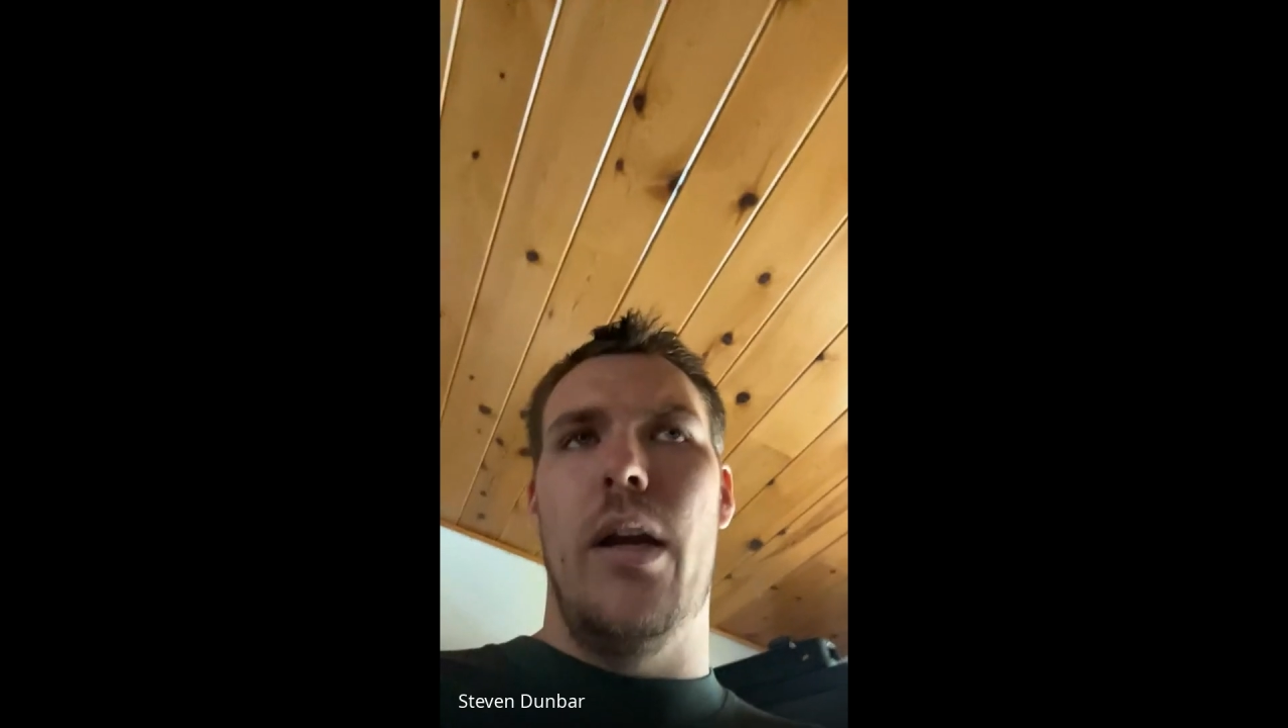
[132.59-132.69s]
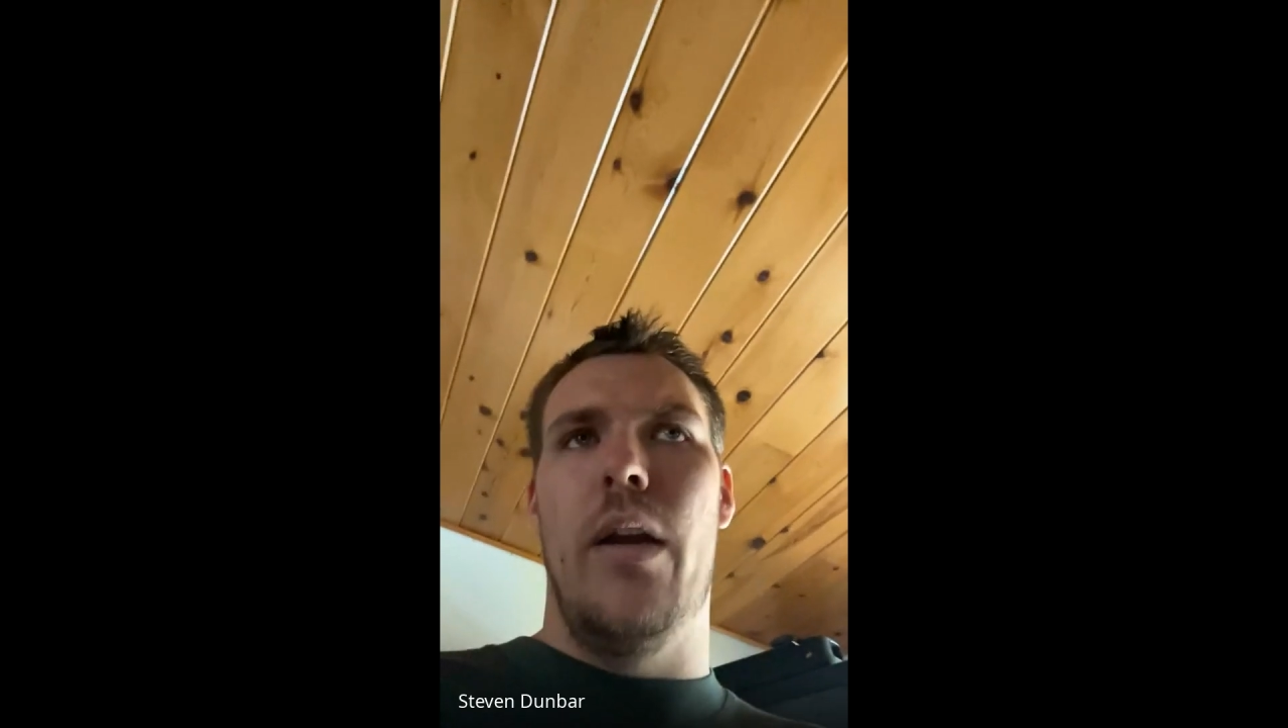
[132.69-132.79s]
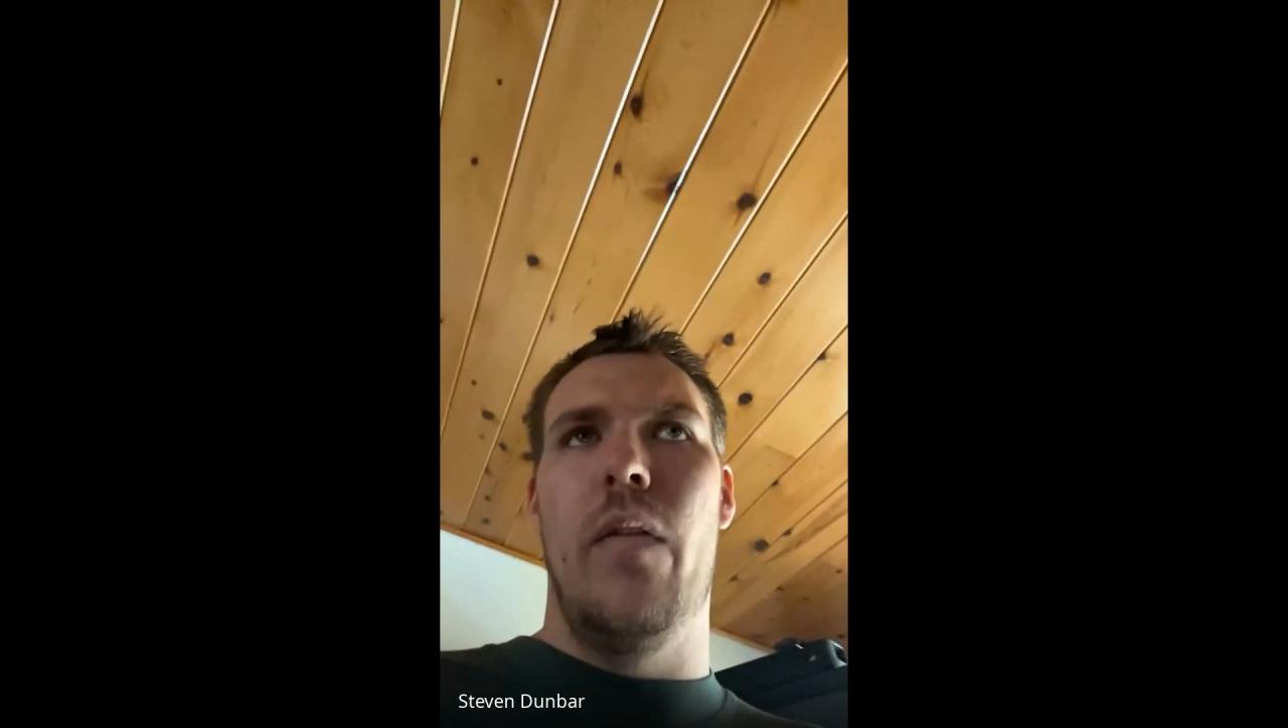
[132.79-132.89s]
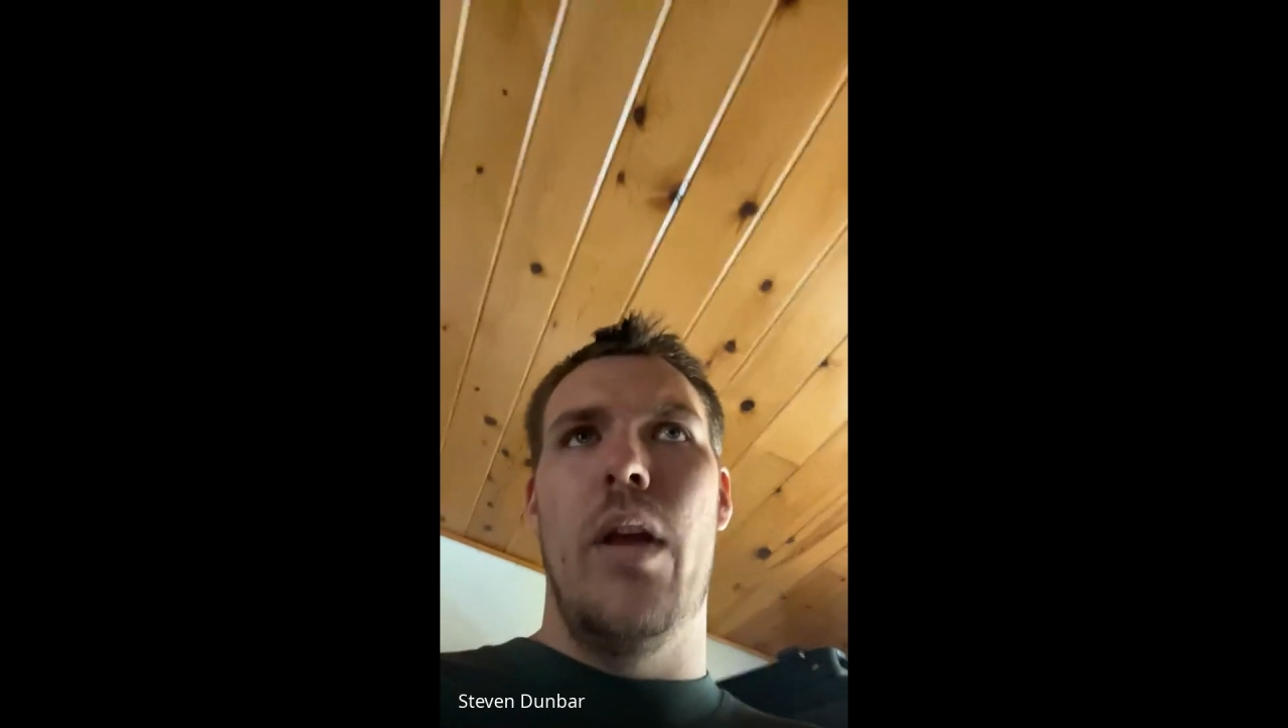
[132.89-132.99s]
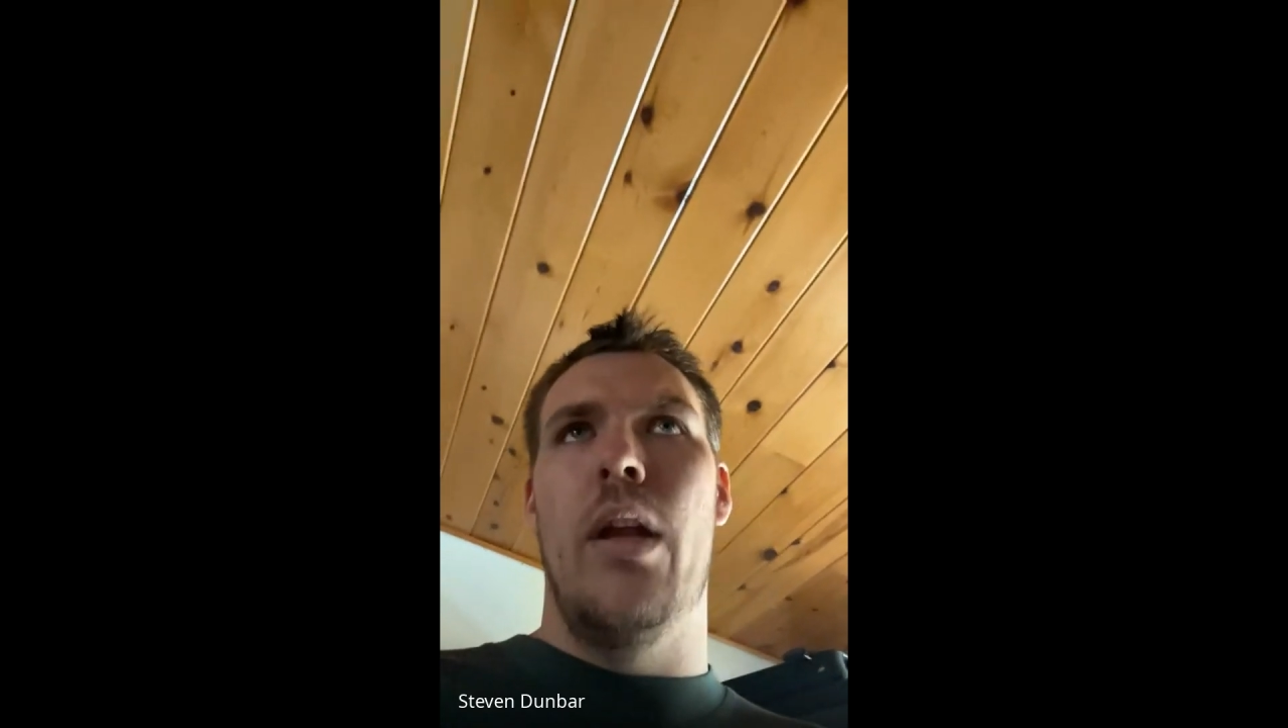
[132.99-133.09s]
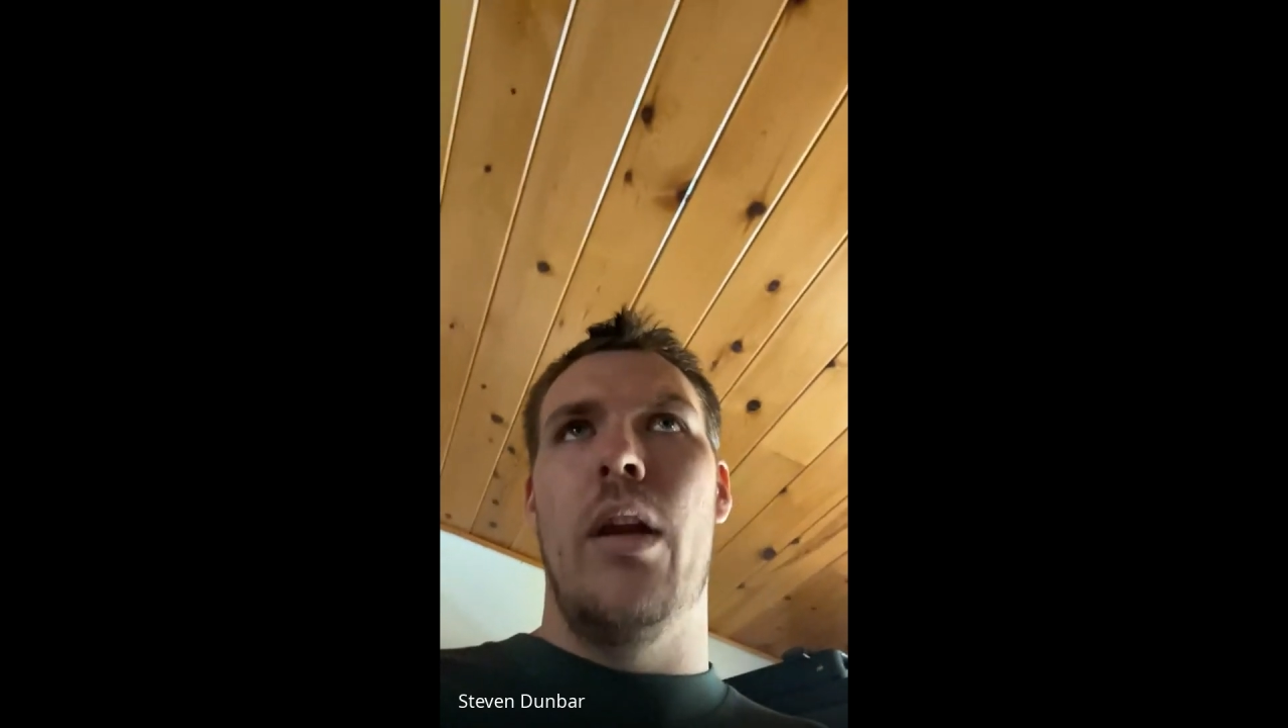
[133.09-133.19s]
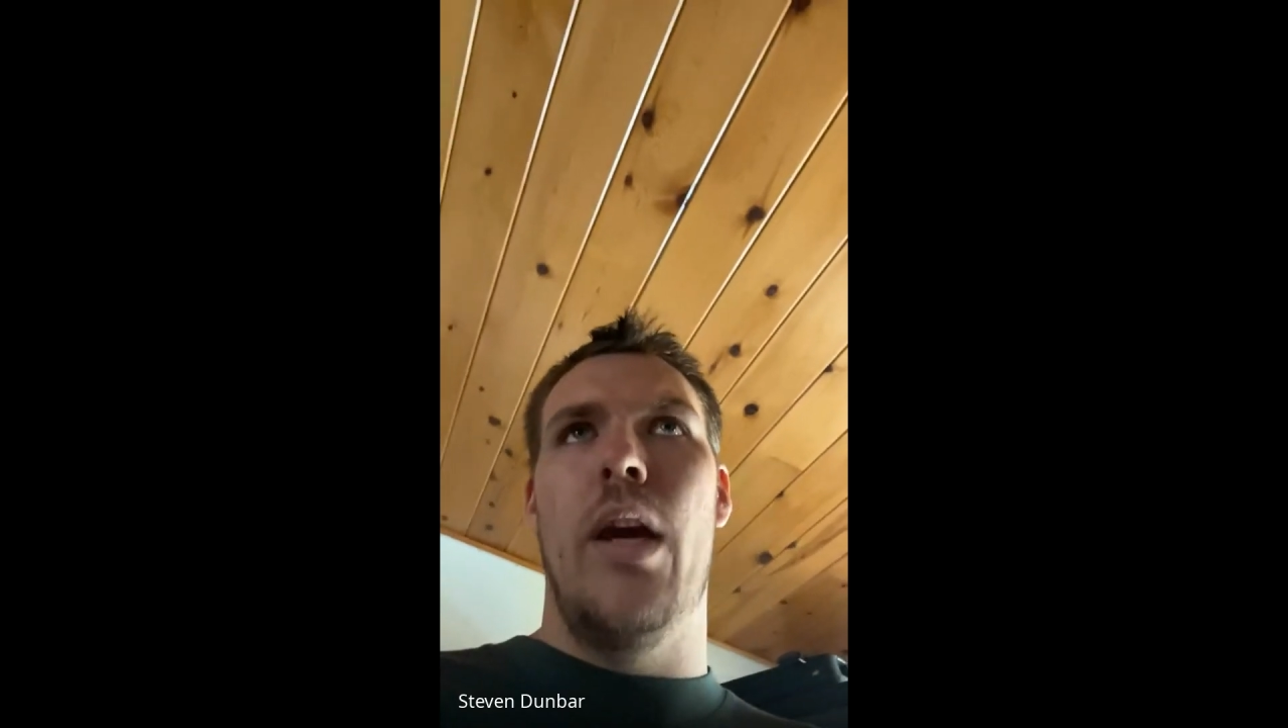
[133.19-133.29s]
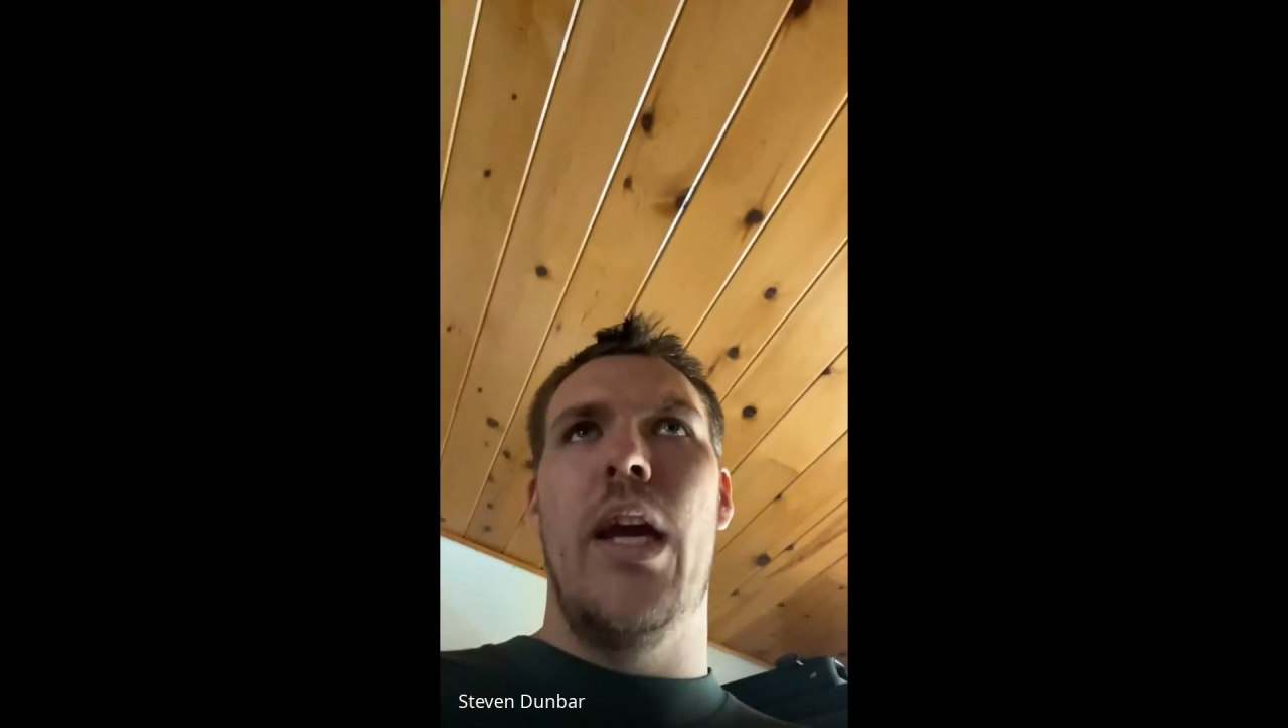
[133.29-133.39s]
And then I